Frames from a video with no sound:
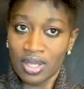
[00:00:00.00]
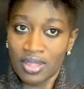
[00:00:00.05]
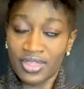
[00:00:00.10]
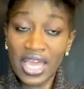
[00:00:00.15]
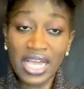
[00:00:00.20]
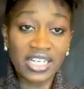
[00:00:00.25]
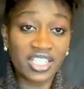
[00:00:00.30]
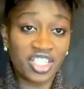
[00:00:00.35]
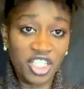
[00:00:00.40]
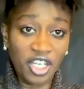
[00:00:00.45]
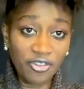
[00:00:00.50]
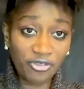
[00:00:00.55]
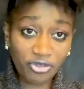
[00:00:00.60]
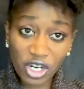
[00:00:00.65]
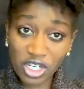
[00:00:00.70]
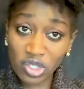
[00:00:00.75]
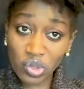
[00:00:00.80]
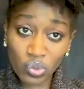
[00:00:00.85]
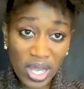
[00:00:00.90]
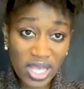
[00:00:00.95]
There are
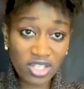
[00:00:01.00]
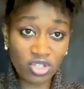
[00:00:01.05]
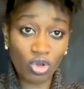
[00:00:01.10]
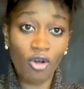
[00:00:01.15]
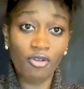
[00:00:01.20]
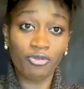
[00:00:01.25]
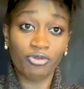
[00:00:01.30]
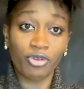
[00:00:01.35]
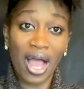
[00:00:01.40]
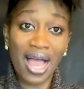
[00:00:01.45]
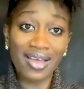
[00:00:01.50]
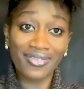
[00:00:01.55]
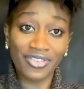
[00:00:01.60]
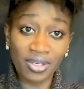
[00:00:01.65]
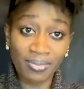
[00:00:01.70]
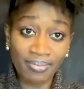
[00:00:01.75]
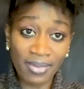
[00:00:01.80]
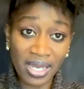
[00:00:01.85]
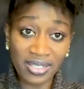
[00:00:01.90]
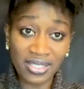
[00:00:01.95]
different ways of
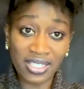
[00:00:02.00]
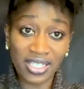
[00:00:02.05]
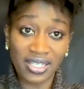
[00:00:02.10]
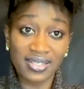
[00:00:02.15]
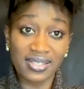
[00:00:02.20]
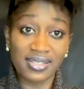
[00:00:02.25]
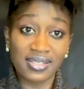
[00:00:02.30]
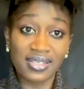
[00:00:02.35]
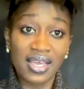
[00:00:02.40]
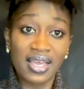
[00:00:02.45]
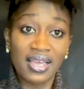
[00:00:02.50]
having mentors.